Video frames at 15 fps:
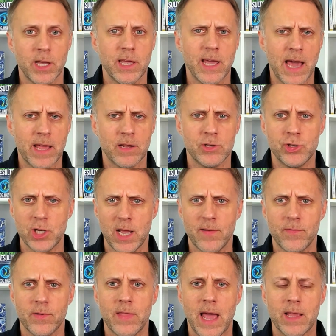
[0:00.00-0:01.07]
you how to check
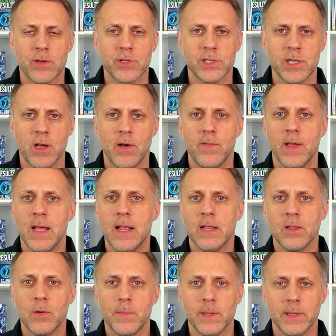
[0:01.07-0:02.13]
for that yourself a
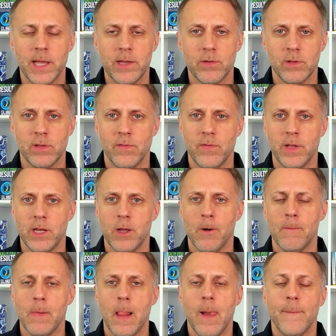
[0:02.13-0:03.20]
little bit later in the video
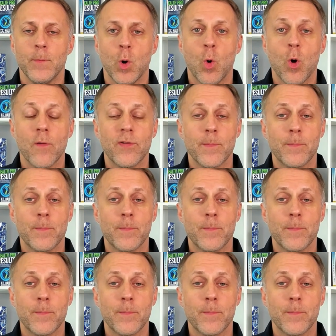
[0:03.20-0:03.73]
or if a